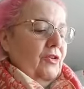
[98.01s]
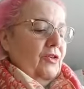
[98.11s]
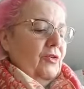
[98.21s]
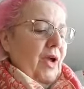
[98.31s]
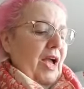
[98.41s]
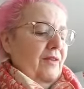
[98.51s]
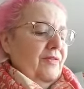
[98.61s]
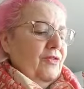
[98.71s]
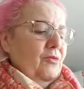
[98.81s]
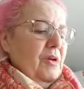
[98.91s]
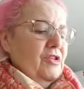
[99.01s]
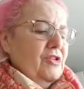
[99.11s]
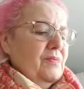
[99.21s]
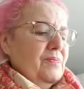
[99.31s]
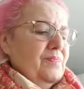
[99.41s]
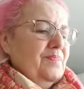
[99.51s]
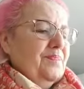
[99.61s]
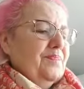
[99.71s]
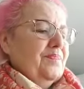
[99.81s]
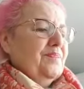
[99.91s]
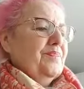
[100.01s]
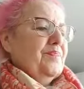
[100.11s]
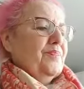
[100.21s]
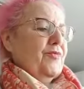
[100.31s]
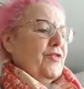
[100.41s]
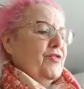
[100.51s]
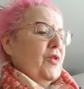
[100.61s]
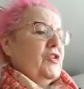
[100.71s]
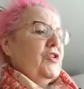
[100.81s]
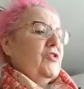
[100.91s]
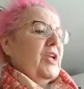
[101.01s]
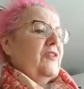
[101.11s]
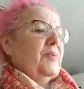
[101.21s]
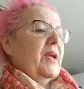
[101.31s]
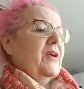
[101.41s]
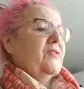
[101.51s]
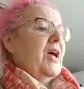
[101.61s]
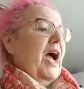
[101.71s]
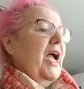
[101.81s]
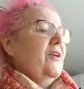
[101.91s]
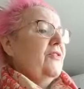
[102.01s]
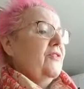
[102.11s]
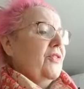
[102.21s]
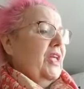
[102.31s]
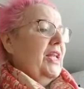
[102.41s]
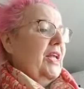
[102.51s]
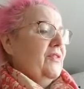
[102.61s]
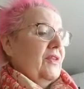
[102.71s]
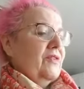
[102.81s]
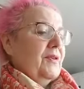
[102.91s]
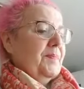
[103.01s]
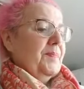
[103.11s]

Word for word: you have so much frustration in your life, because I think like this.